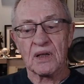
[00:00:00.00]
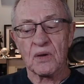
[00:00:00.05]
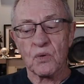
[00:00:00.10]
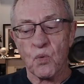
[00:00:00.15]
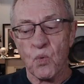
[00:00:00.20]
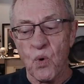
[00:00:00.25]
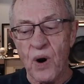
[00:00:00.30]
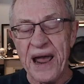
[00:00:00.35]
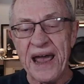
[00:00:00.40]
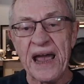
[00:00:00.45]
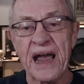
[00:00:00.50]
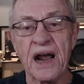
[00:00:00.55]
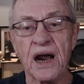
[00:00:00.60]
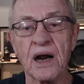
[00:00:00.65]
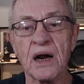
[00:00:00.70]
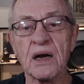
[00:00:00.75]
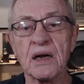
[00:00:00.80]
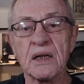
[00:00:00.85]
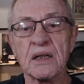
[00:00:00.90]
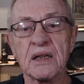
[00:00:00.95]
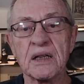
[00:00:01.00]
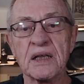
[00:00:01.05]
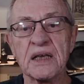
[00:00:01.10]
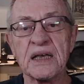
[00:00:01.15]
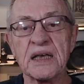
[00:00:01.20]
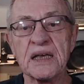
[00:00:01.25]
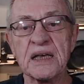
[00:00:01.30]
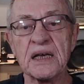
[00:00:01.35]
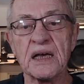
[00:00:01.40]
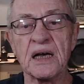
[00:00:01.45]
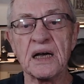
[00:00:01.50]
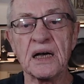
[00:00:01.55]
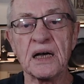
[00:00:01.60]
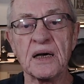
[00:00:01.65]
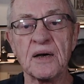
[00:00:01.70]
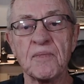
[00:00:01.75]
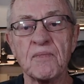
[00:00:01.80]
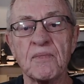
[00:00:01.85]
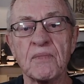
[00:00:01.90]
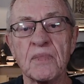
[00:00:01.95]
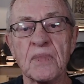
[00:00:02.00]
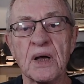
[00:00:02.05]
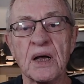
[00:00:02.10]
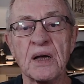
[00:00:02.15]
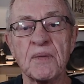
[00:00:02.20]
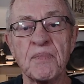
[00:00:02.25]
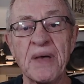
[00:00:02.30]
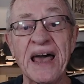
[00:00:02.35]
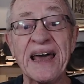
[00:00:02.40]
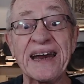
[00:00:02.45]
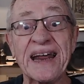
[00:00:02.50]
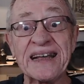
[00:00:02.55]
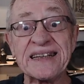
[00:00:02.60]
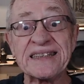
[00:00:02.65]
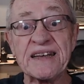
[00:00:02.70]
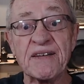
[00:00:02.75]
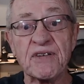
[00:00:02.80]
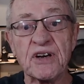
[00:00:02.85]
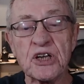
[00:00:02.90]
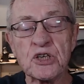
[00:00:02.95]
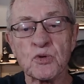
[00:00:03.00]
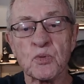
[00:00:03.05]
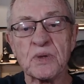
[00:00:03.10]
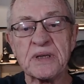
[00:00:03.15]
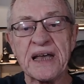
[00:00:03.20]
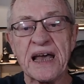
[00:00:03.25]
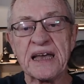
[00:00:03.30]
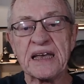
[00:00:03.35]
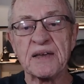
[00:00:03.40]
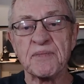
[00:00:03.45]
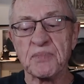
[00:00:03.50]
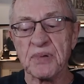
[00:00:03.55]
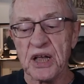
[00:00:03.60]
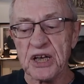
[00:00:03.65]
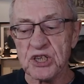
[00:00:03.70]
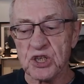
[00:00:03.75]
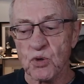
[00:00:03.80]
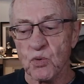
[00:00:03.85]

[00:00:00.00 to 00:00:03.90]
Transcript: where the bad activities were taking place,